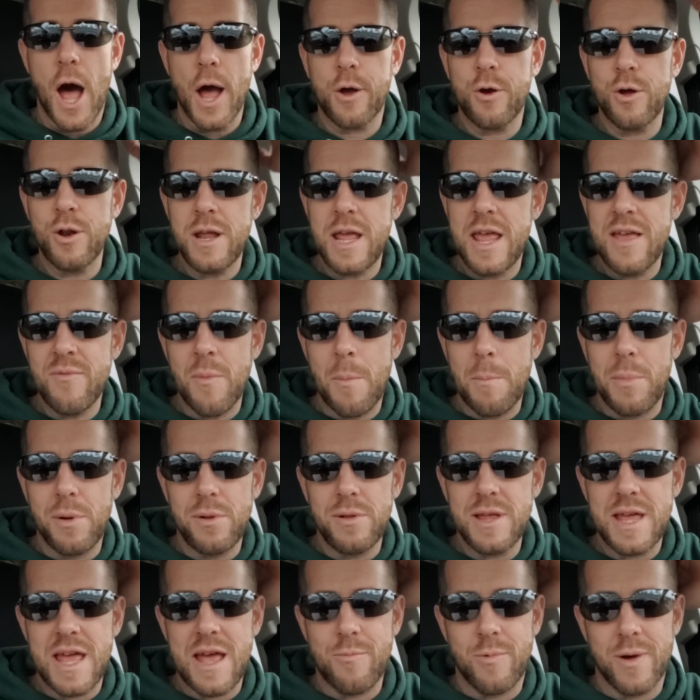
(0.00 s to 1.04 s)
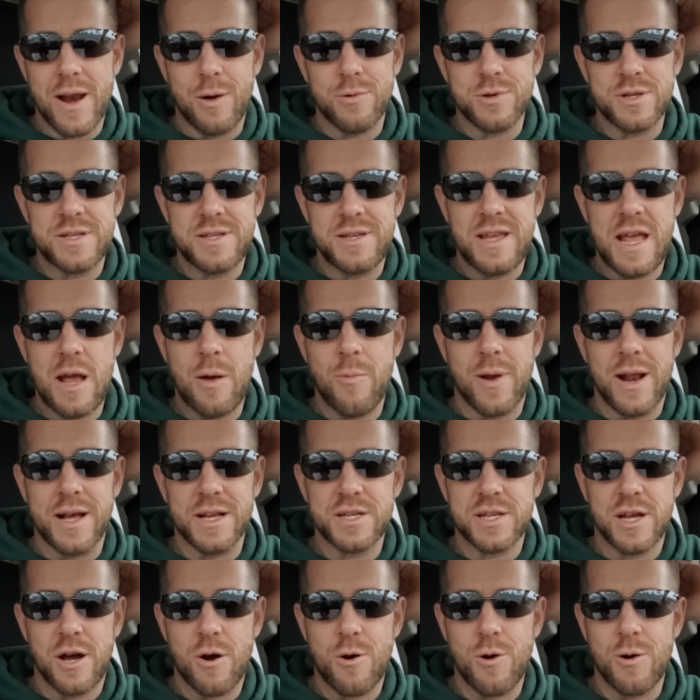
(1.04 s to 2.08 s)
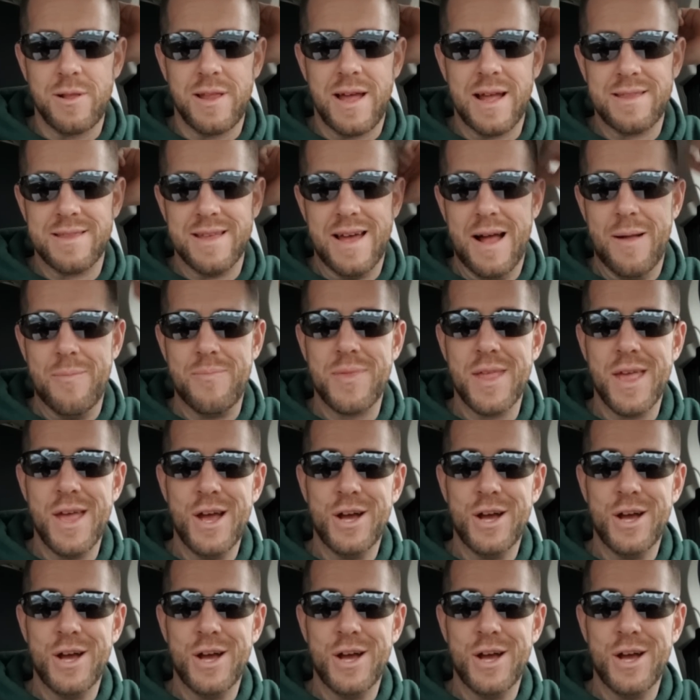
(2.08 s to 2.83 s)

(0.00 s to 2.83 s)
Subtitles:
I couldn't even believe what I was seeing when I saw her like that.